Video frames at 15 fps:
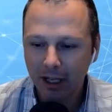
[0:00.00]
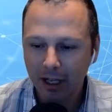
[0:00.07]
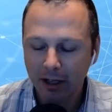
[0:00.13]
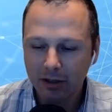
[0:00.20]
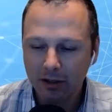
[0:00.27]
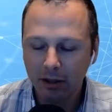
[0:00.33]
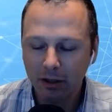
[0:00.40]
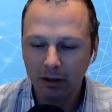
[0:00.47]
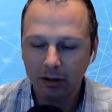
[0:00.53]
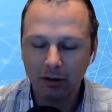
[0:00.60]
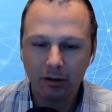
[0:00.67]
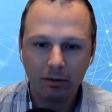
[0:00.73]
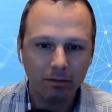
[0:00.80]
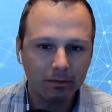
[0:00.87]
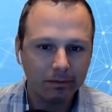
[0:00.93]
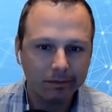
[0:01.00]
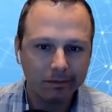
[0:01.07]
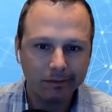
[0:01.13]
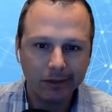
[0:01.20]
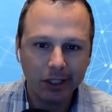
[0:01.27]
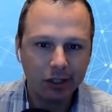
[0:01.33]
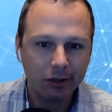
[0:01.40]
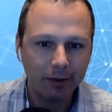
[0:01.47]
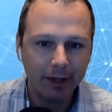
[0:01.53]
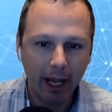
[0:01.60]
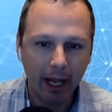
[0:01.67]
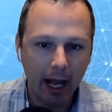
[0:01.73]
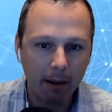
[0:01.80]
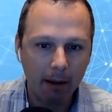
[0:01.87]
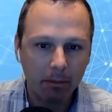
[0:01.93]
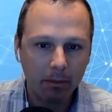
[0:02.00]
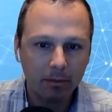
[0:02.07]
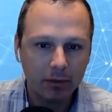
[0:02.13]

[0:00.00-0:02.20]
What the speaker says: So just to recap,